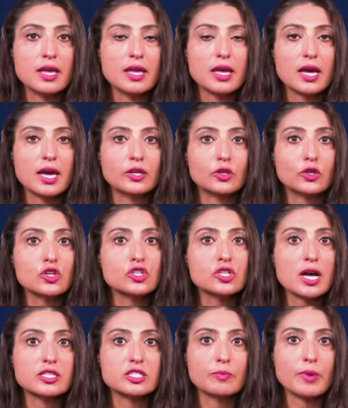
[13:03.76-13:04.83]
and urged
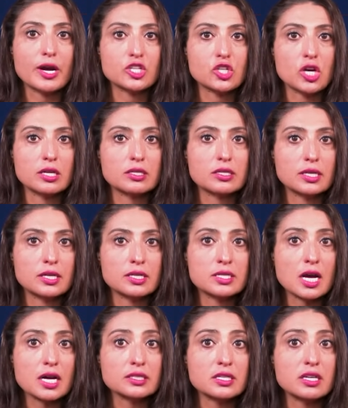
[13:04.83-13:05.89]
Azerbaijan to
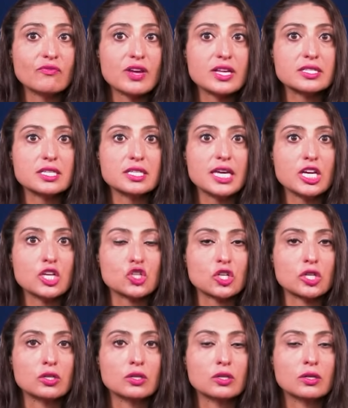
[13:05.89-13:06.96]
conduct an
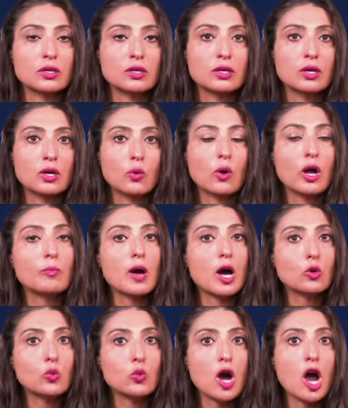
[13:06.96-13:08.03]
investigation, while
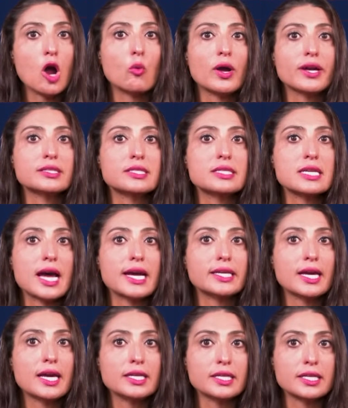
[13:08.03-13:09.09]
Baku outright denied
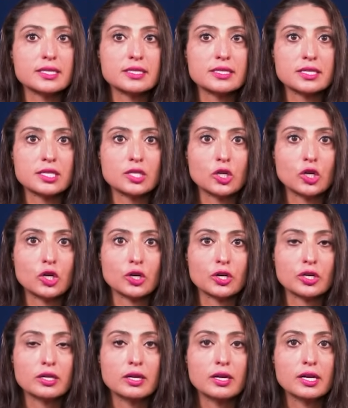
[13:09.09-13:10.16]
any incident occurred,
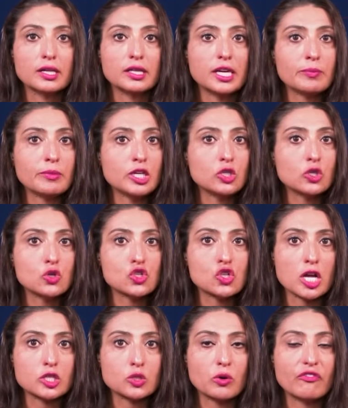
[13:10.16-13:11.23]
claiming no
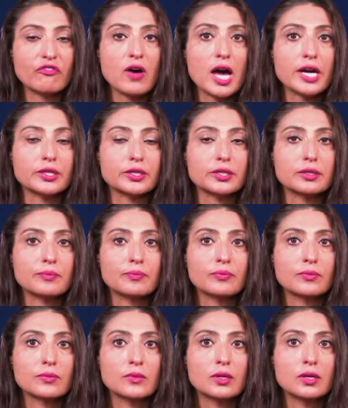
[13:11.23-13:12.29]
shots were fired.
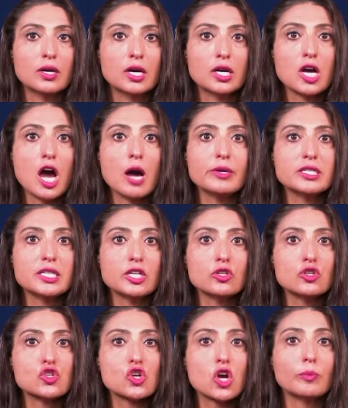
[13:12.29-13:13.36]
Commentators
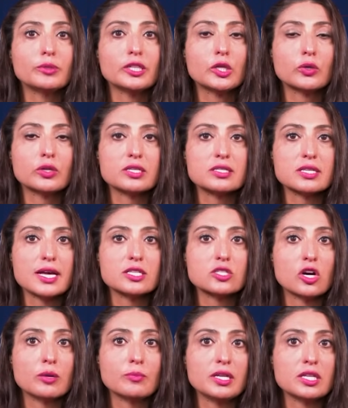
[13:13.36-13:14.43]
sharply criticized
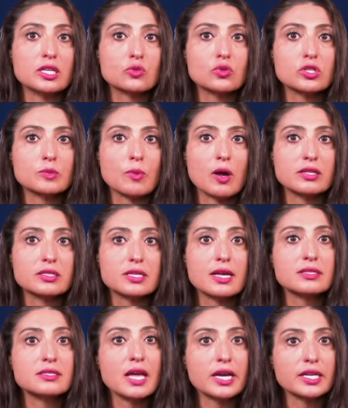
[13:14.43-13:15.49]
Armenia's response as
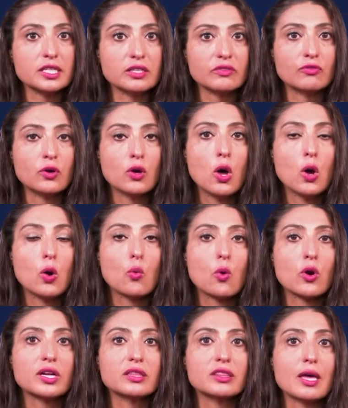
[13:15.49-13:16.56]
naive,
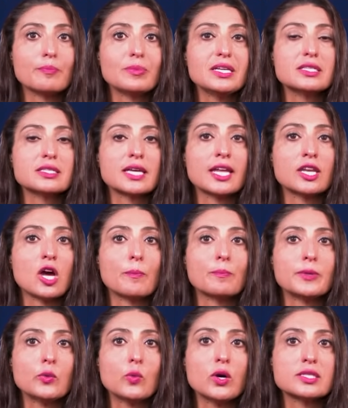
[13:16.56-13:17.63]
warning that peace cannot be
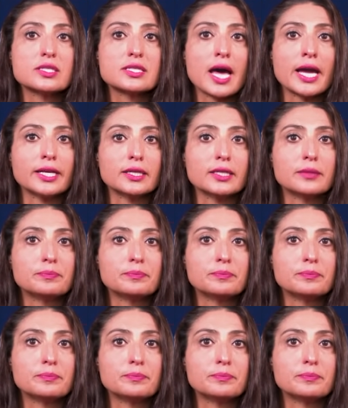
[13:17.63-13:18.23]
one-sided.